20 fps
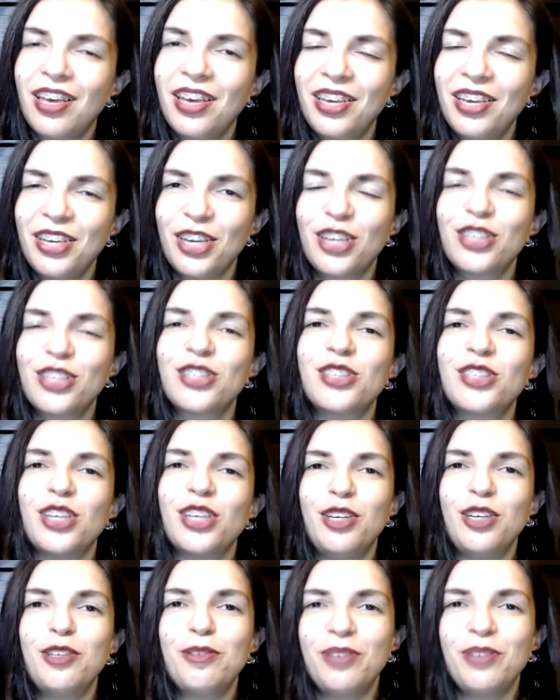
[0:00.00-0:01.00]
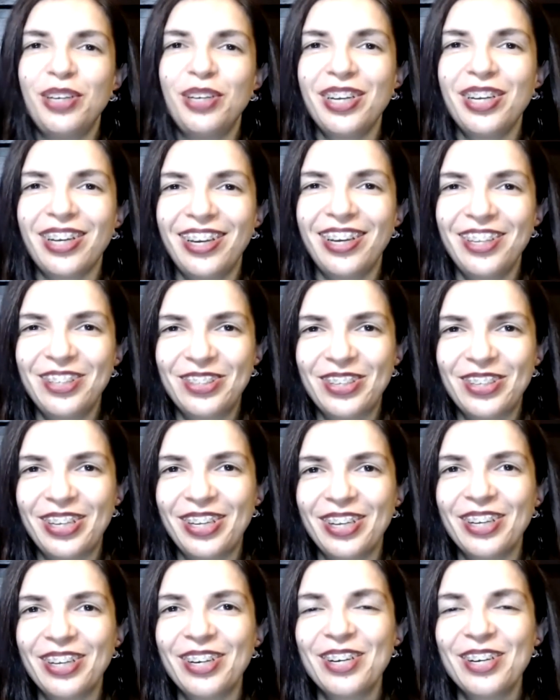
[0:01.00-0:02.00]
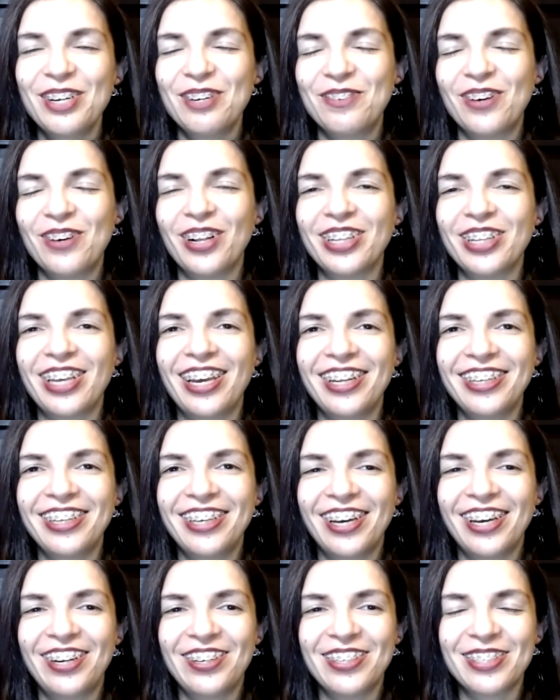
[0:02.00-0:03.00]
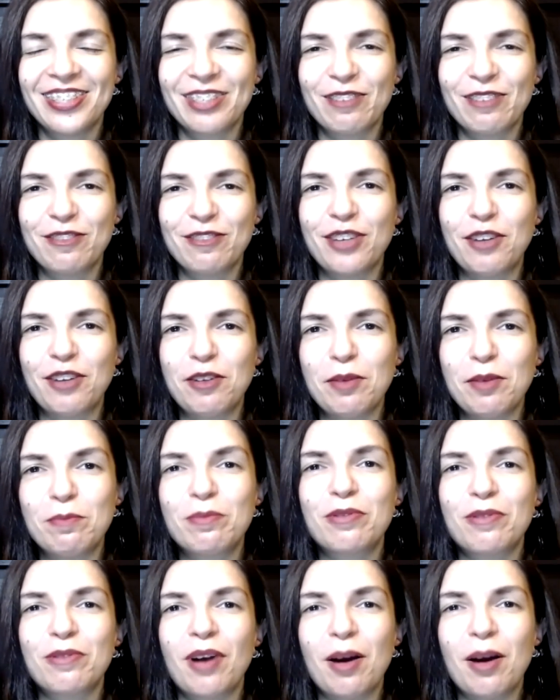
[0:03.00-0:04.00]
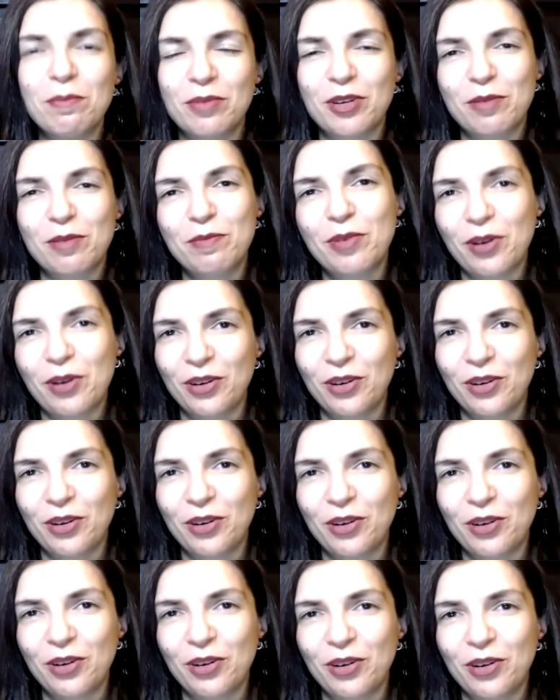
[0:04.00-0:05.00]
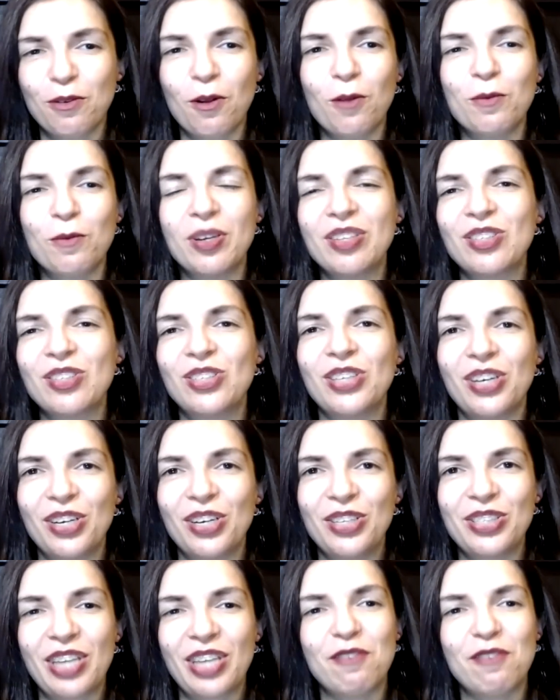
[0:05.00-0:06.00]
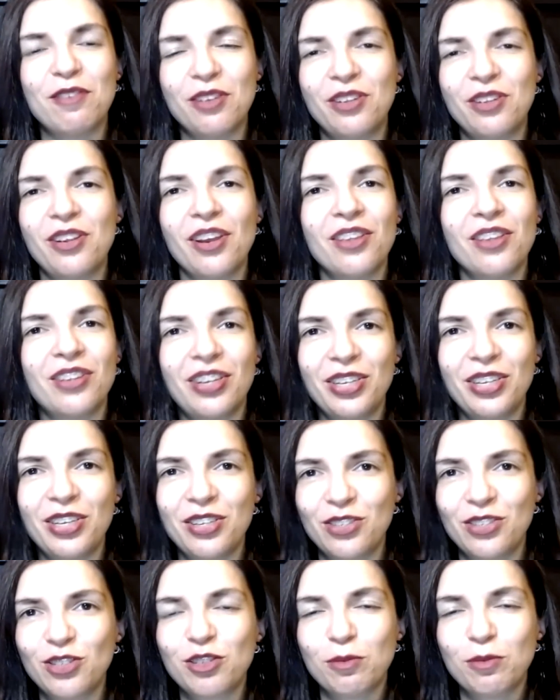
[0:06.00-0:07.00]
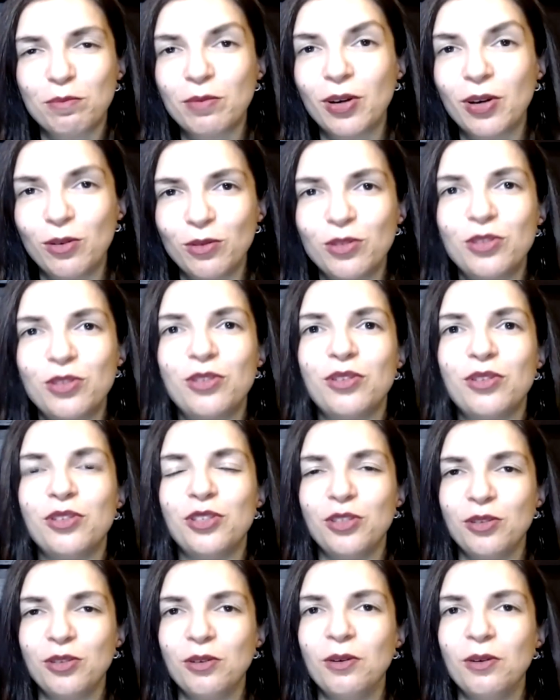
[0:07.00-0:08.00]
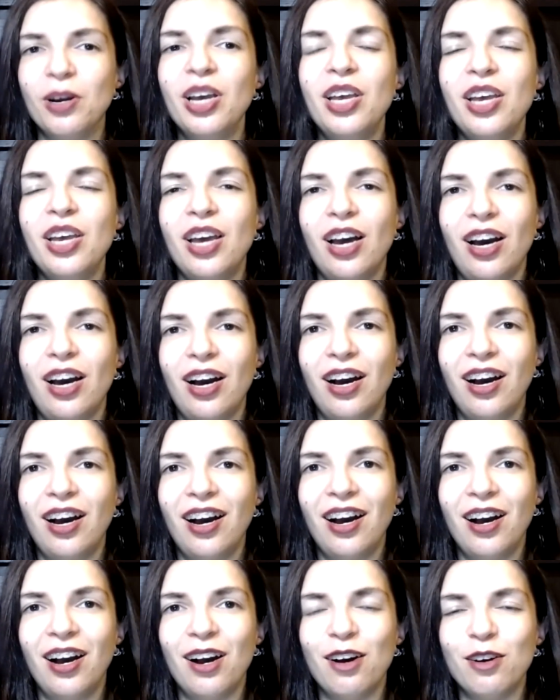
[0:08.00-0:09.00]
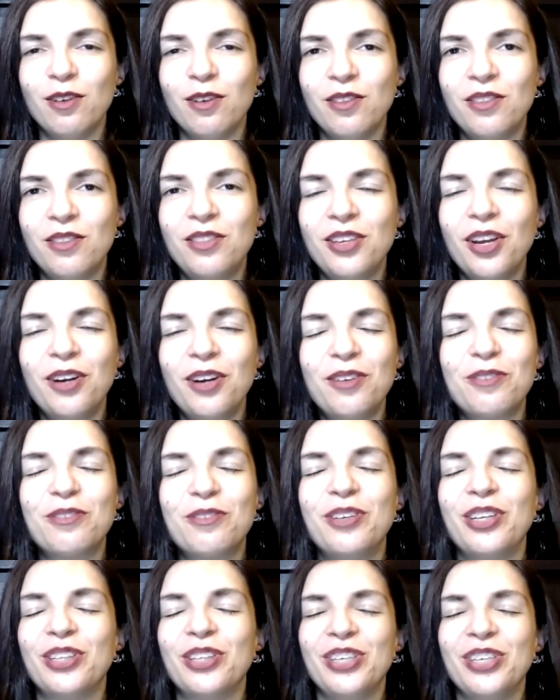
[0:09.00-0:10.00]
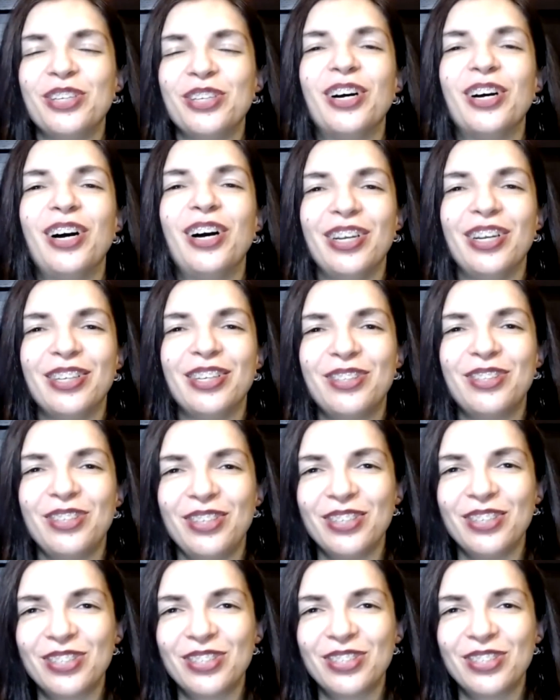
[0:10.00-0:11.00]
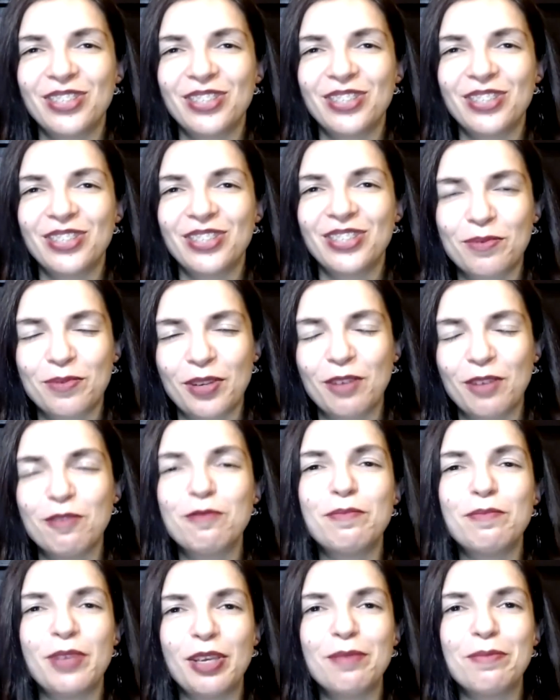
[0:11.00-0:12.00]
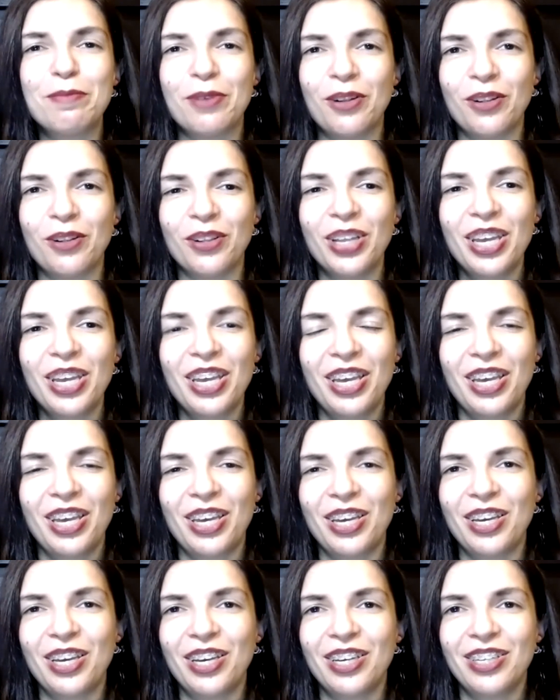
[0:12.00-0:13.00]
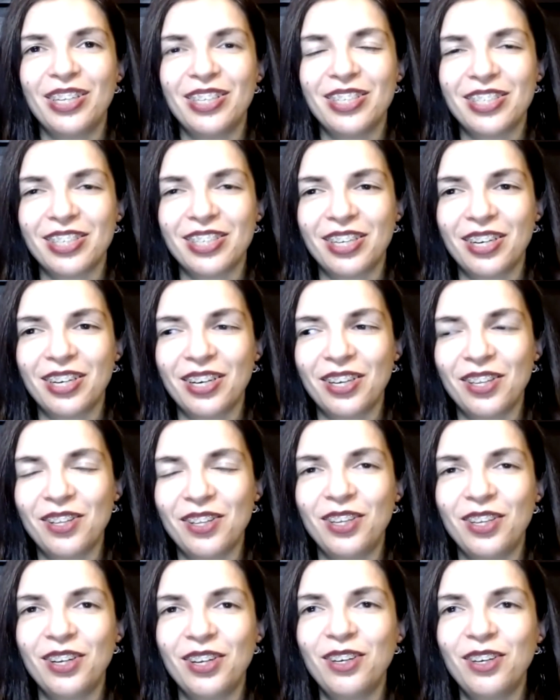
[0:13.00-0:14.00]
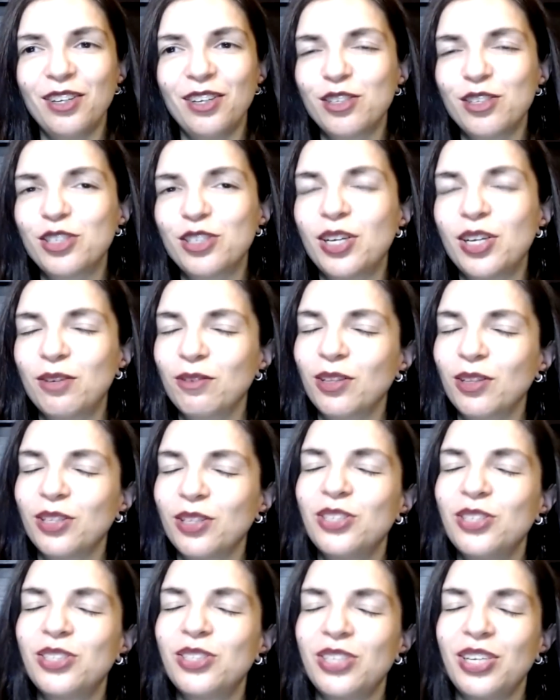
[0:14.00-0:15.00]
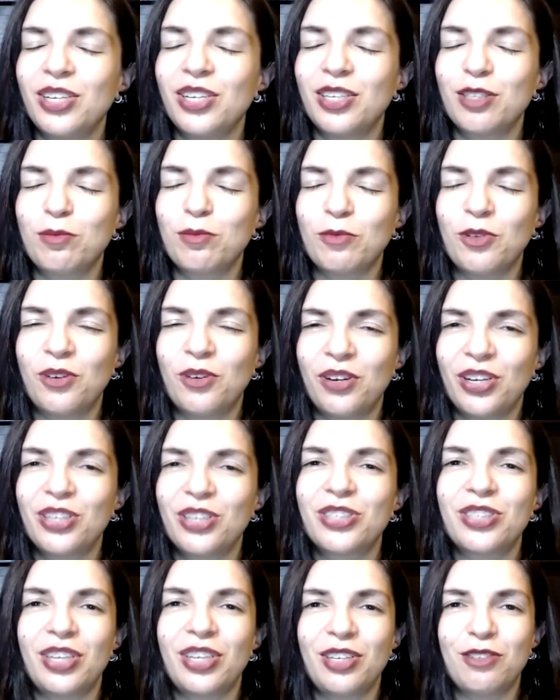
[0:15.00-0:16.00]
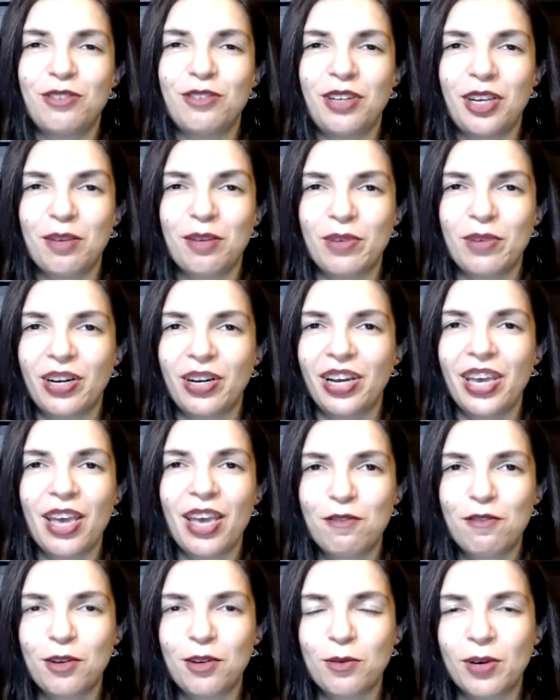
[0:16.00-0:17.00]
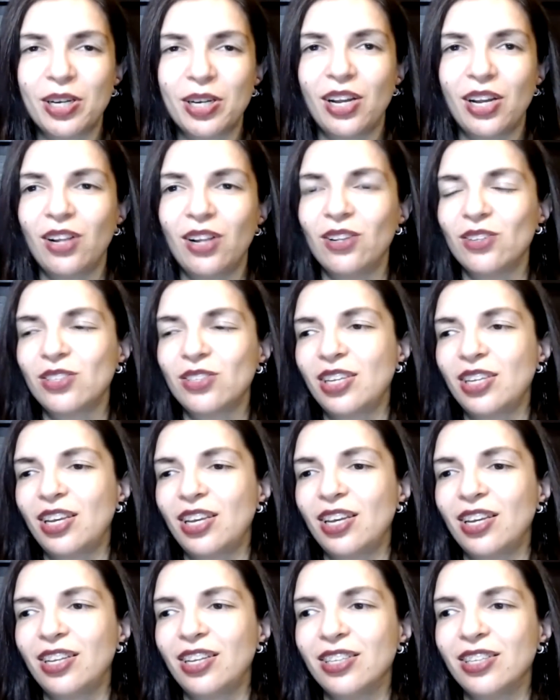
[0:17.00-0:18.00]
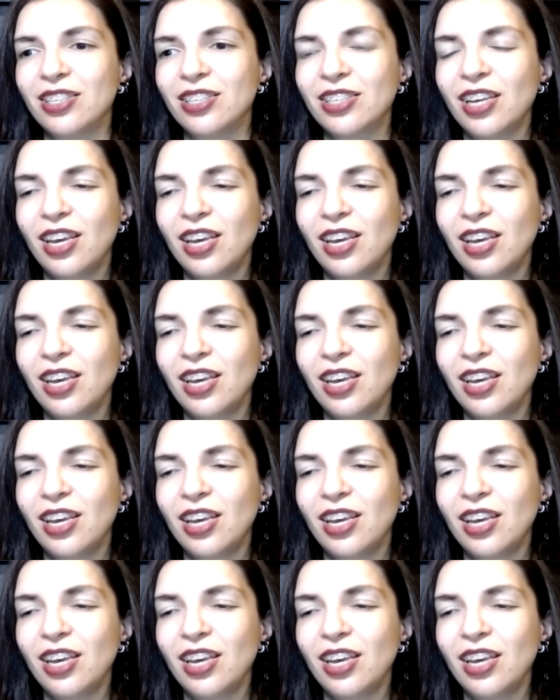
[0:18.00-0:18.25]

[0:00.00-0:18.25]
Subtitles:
eccentric, I think. Well, Edgar is a very proper person who always does everything that he is supposed to do. They're really not these type of people, and they are generally seen as more eccentric by everyone else. And